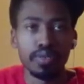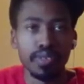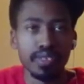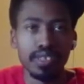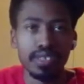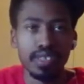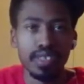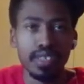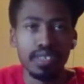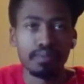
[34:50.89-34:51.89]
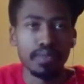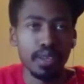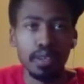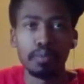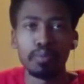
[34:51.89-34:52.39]
It's his league. Me
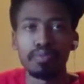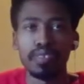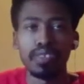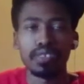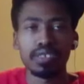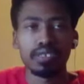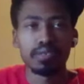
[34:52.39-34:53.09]
and him finished.